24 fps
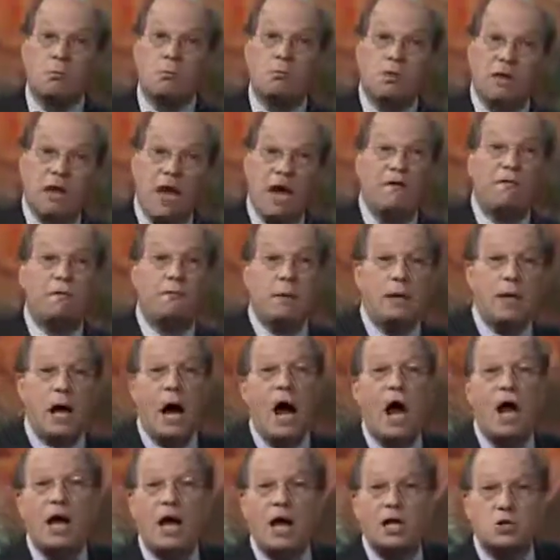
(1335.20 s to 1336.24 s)
The
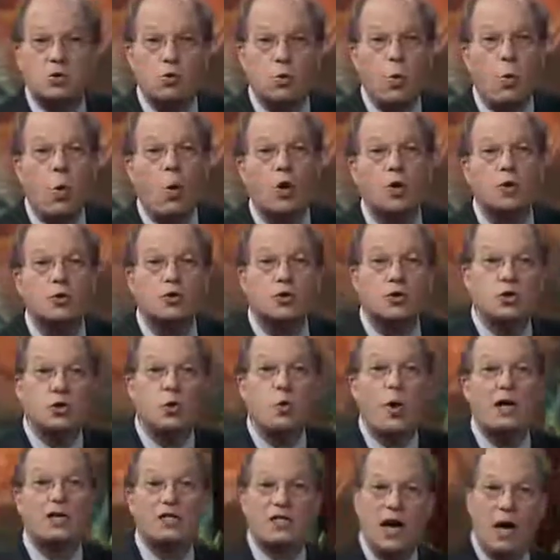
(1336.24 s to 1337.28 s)
FBI has warned U.S.